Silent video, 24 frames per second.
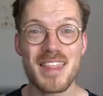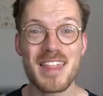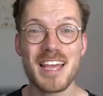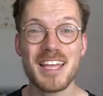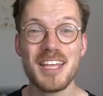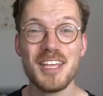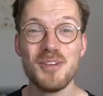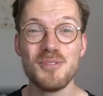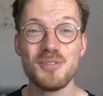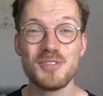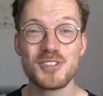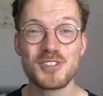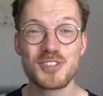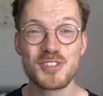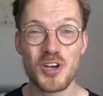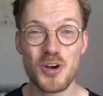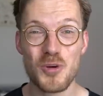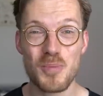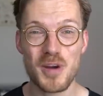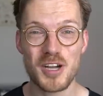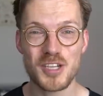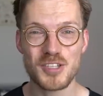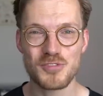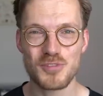Thank you so
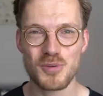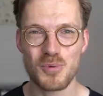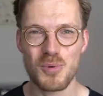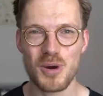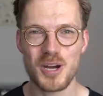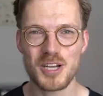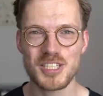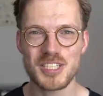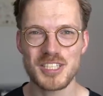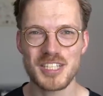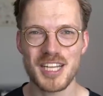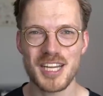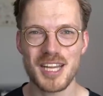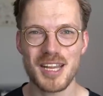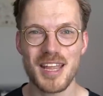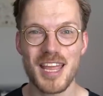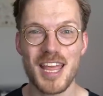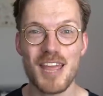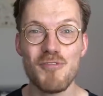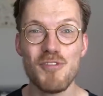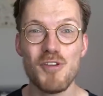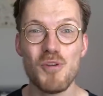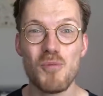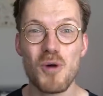much for watching.
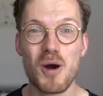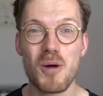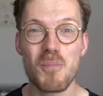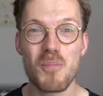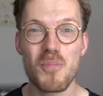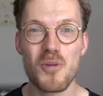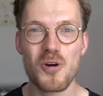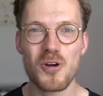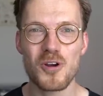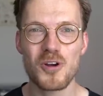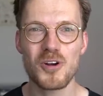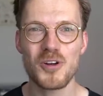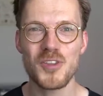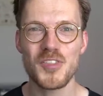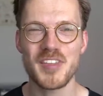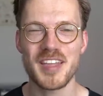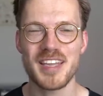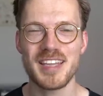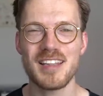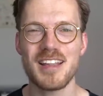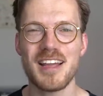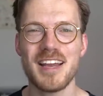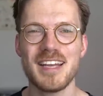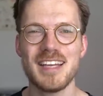If you want more
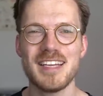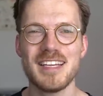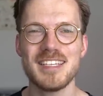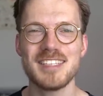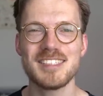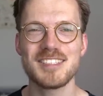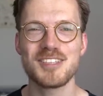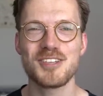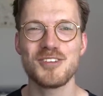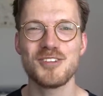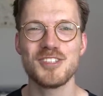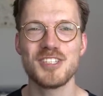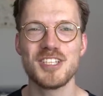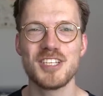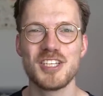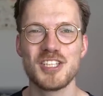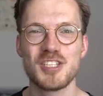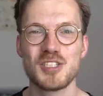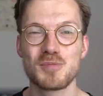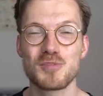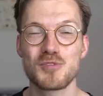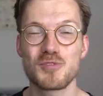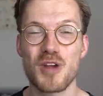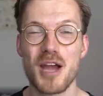content like this, consider
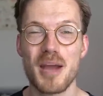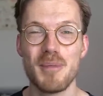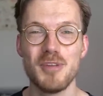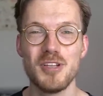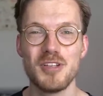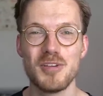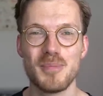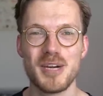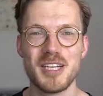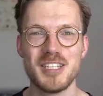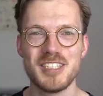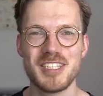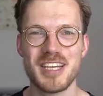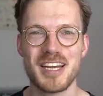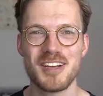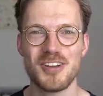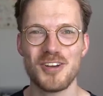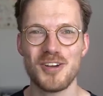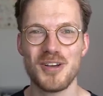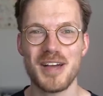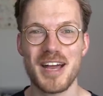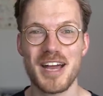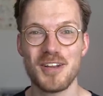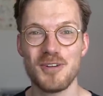subscribing to my
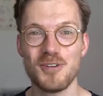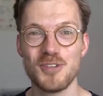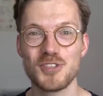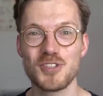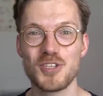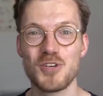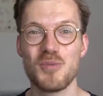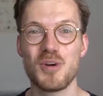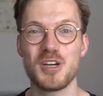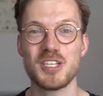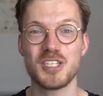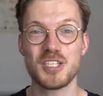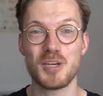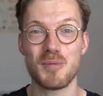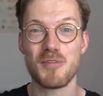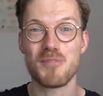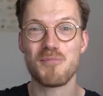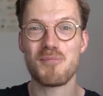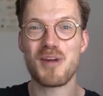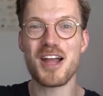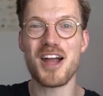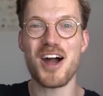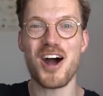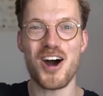channel and also watch some of
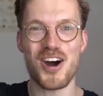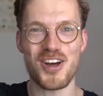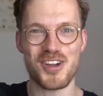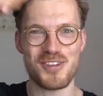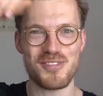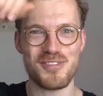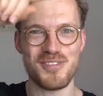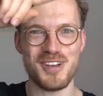my other